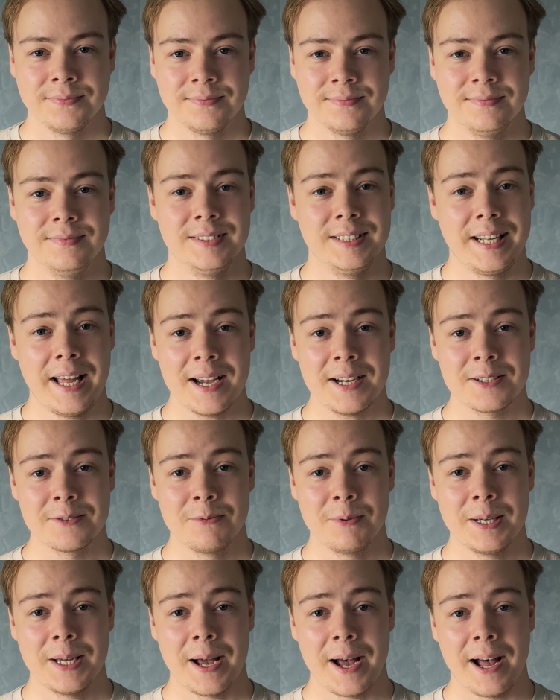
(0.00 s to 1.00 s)
Next
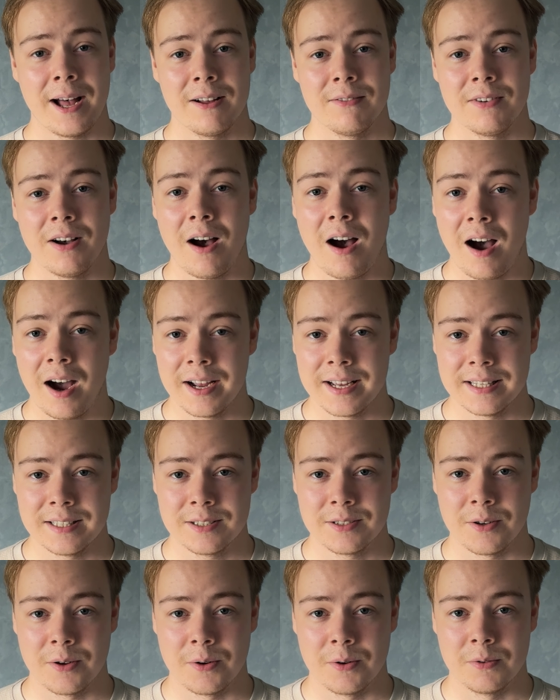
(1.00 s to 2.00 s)
we have
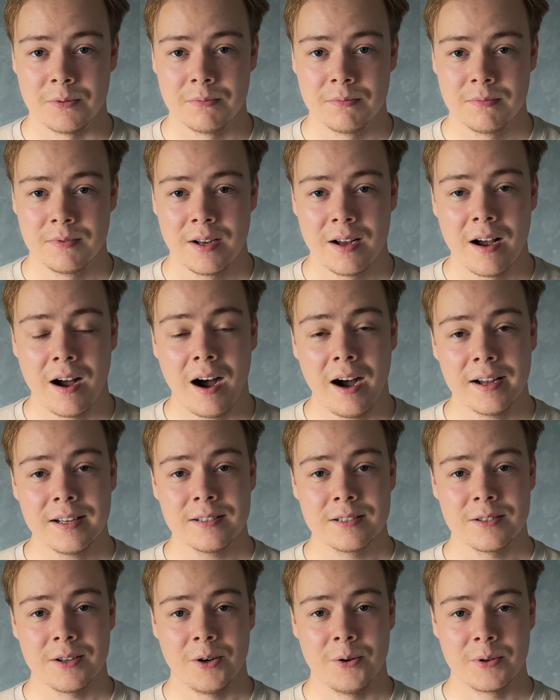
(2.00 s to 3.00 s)
ISO.
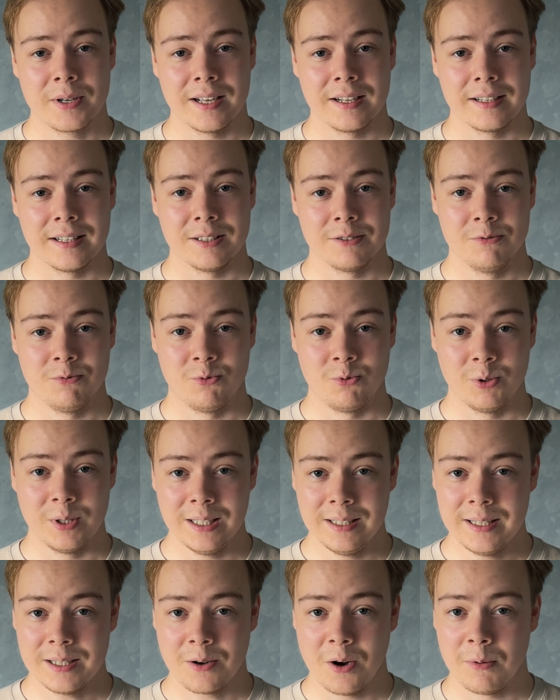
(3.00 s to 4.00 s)
ISO can get
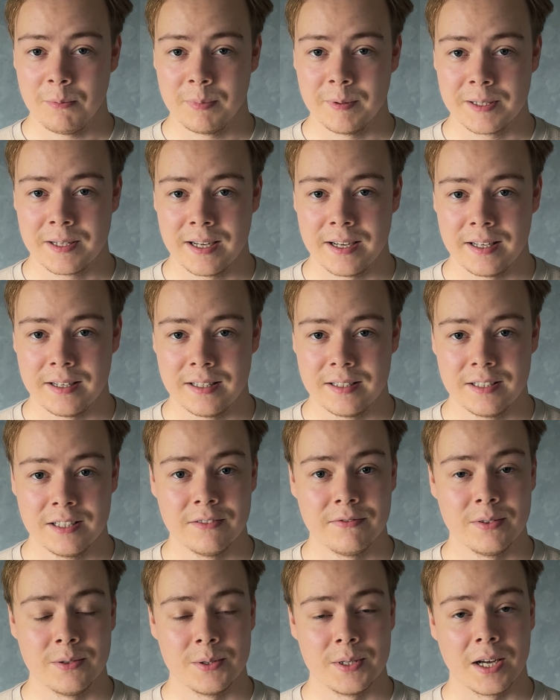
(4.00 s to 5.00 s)
really complicated
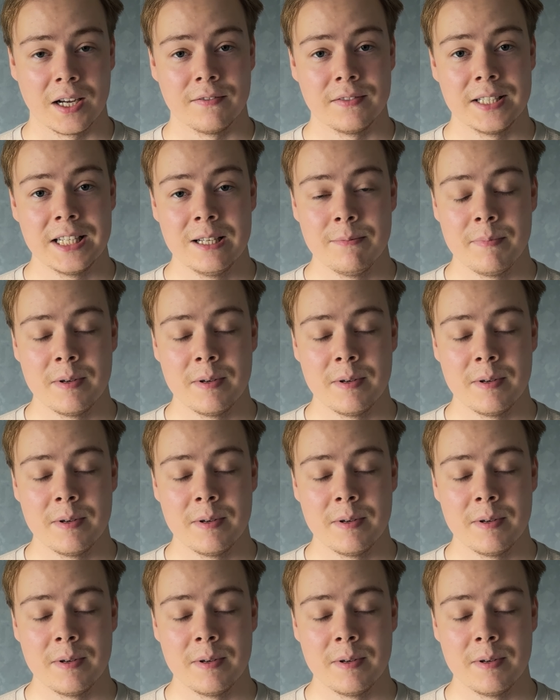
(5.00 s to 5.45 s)
if you dive deep